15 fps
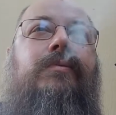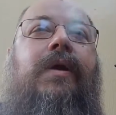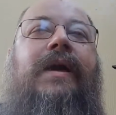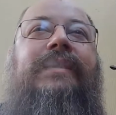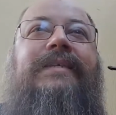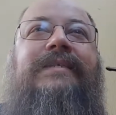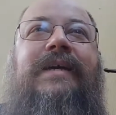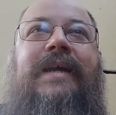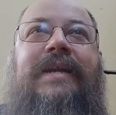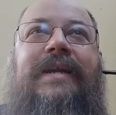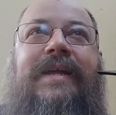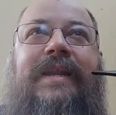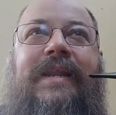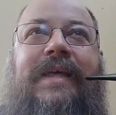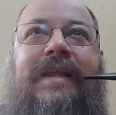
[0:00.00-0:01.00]
I decided
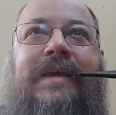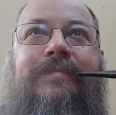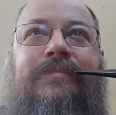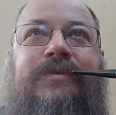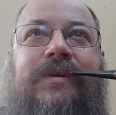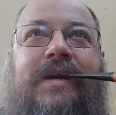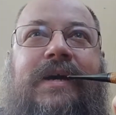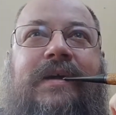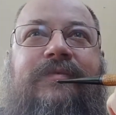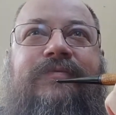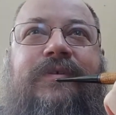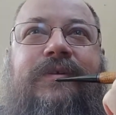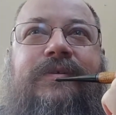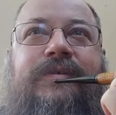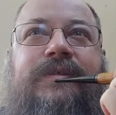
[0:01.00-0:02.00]
I'd let him try it
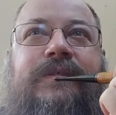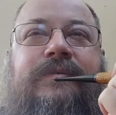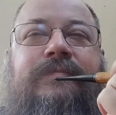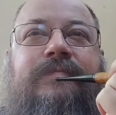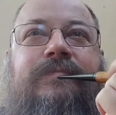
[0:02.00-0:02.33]
first.